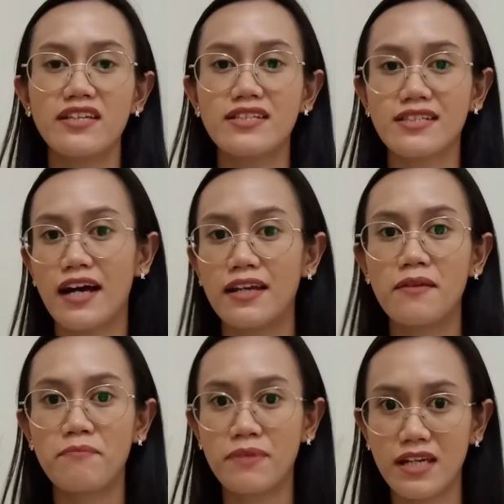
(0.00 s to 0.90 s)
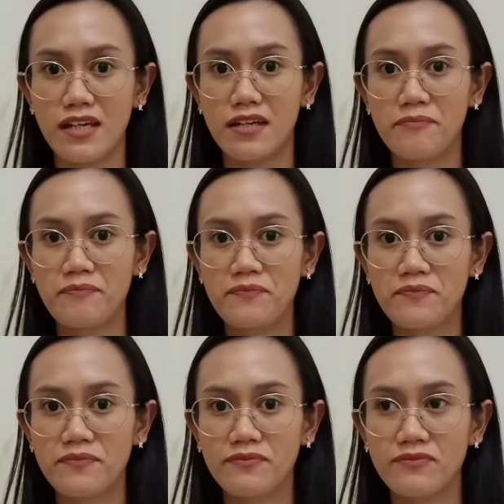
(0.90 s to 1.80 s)
Sun, P.
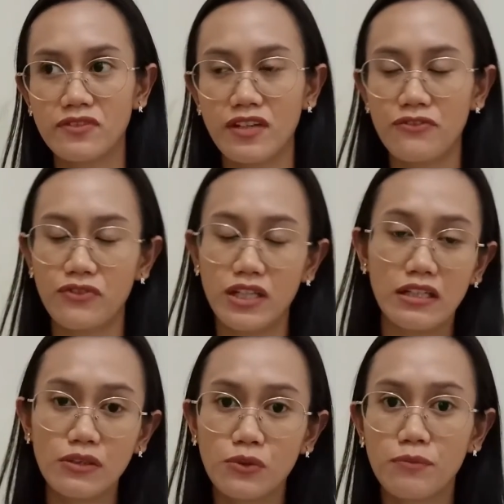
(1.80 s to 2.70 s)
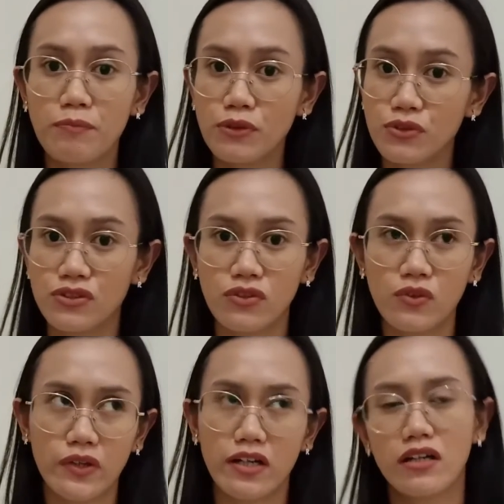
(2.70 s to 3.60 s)
If we include Pluto,
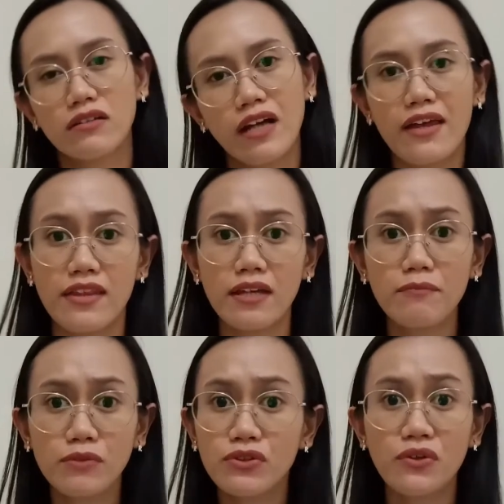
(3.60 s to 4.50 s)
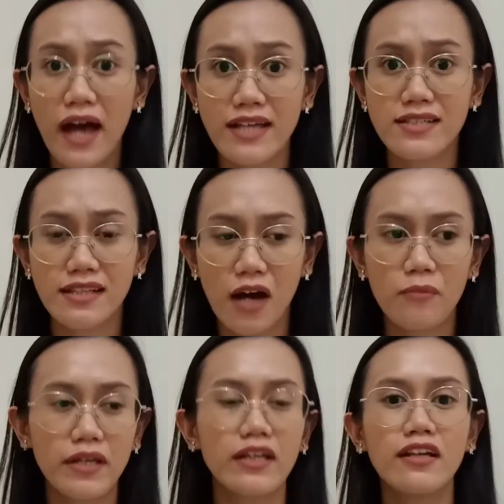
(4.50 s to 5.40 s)
or I think Pluto has now
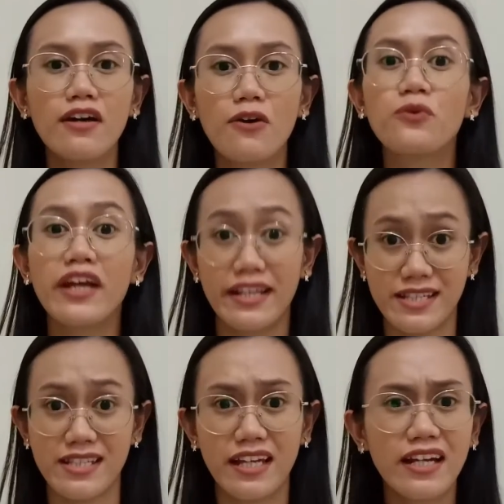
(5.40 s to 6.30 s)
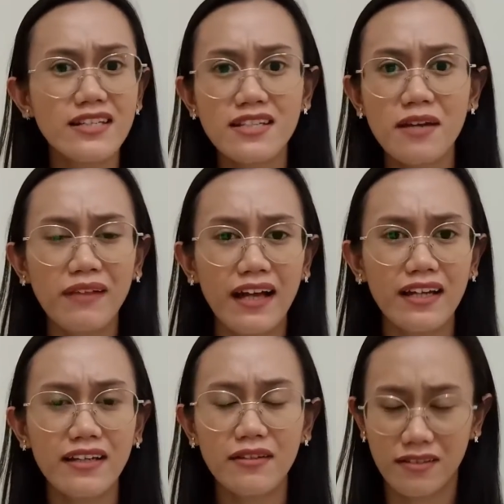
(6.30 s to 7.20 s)
been reinstated as a
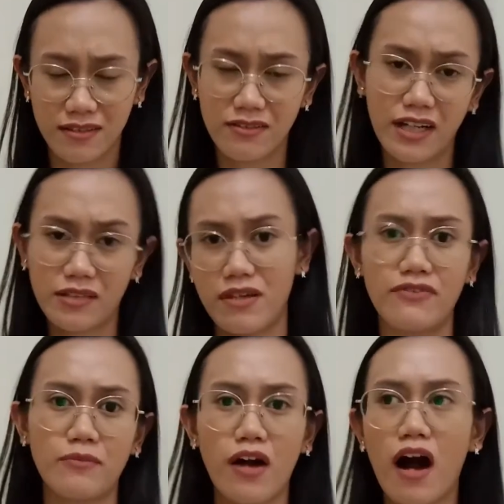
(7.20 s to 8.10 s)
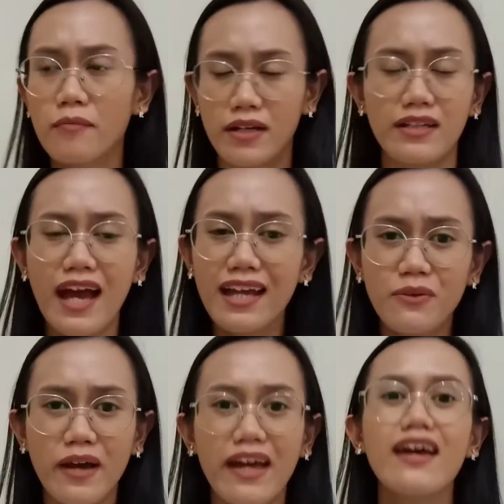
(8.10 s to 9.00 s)
planet. Correct me if I'm wrong, but
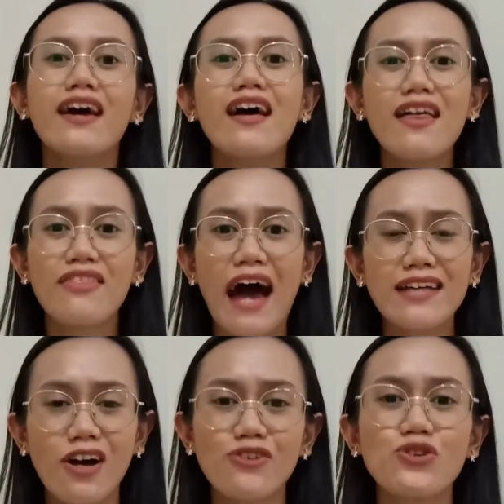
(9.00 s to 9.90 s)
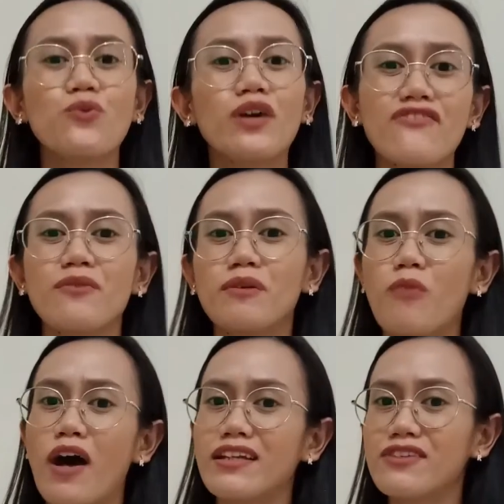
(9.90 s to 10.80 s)
anyway, that's also one of the
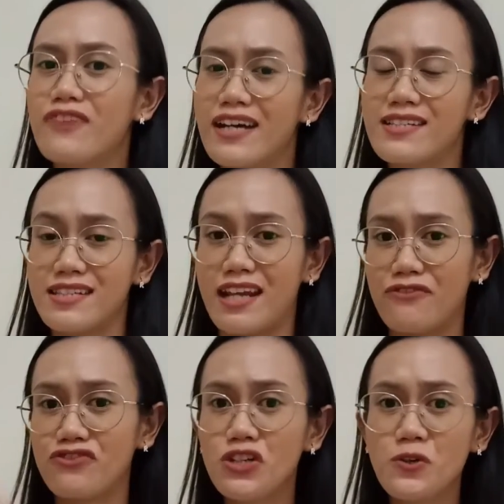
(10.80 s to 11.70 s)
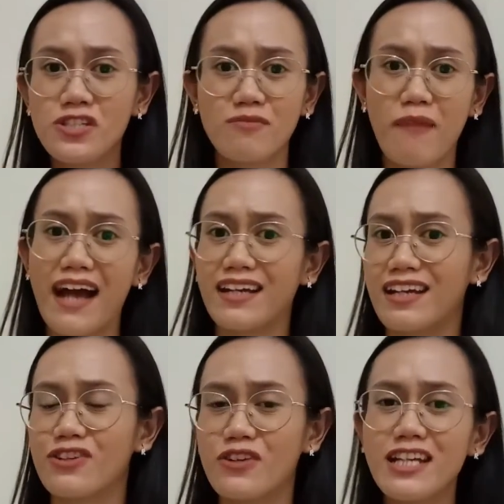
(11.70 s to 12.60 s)
mnemonic devices that I've used back
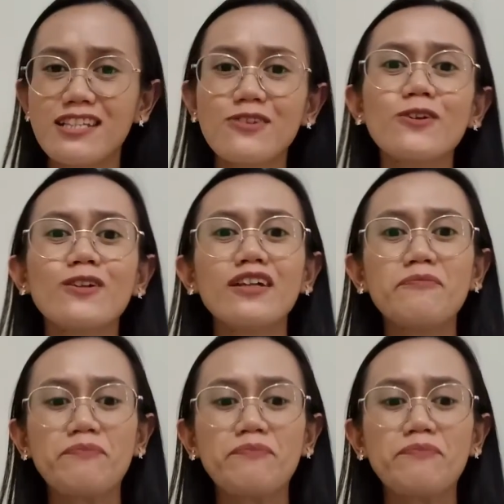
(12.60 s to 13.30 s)
in grade school